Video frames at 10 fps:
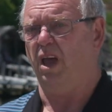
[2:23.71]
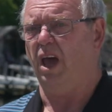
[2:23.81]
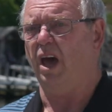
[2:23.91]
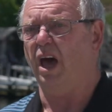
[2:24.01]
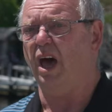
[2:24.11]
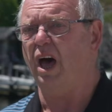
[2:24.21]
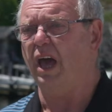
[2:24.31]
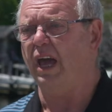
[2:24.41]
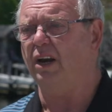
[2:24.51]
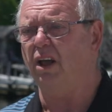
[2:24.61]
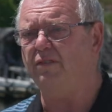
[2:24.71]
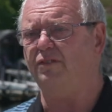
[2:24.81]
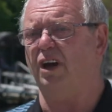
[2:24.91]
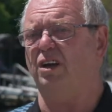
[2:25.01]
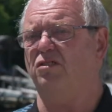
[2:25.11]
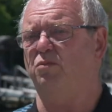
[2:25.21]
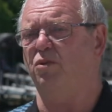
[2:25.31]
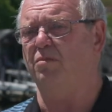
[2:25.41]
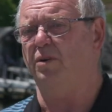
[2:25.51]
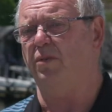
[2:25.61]
I had life jackets
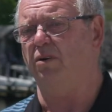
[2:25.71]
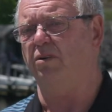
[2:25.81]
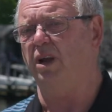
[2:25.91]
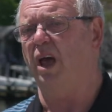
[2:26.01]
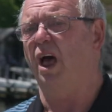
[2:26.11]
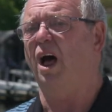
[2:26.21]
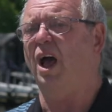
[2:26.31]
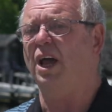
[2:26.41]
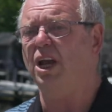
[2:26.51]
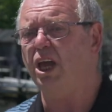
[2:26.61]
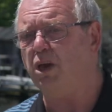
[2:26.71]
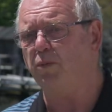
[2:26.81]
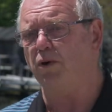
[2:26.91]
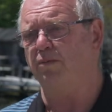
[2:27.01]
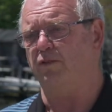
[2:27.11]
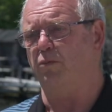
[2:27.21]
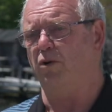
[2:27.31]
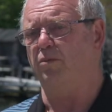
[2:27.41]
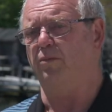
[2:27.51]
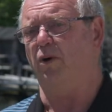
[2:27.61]
aboard my boat. I had EPIRBs
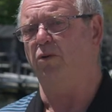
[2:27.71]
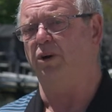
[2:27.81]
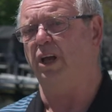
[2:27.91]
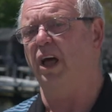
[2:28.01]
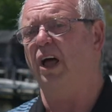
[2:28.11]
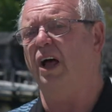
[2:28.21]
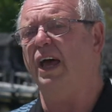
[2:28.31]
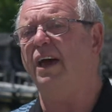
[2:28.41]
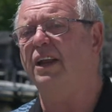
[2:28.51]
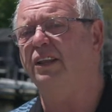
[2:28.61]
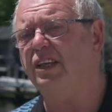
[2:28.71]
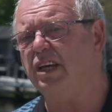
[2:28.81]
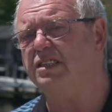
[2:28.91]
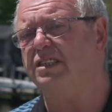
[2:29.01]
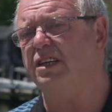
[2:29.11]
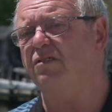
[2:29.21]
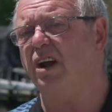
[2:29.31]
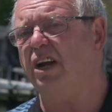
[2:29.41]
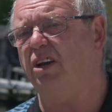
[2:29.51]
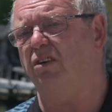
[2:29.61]
aboard my boat. I had a DSC
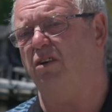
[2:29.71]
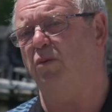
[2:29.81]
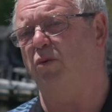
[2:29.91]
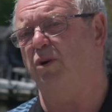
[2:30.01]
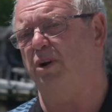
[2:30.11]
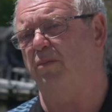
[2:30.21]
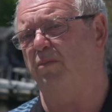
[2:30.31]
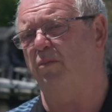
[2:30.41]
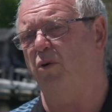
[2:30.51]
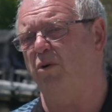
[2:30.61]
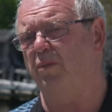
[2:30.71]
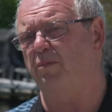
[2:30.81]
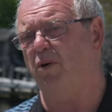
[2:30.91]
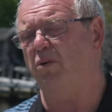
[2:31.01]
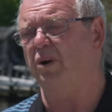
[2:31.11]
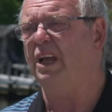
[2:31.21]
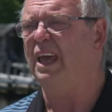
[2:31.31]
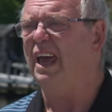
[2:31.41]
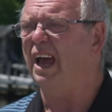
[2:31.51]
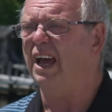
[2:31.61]
radio aboard my boat.
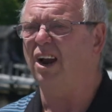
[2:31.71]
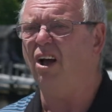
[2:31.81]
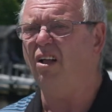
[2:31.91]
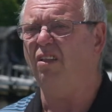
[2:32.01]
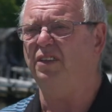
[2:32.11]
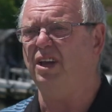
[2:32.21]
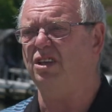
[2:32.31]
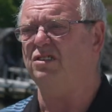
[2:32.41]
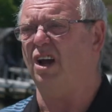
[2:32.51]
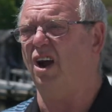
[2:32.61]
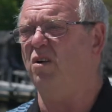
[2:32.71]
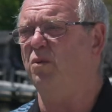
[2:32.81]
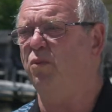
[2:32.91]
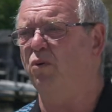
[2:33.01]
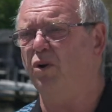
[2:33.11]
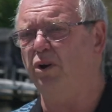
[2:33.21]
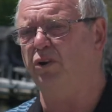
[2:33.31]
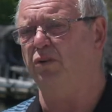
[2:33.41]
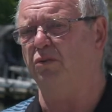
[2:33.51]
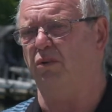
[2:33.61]
And all these are
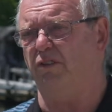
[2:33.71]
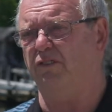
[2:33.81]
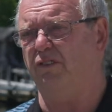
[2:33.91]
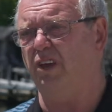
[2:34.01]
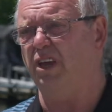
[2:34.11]
important tools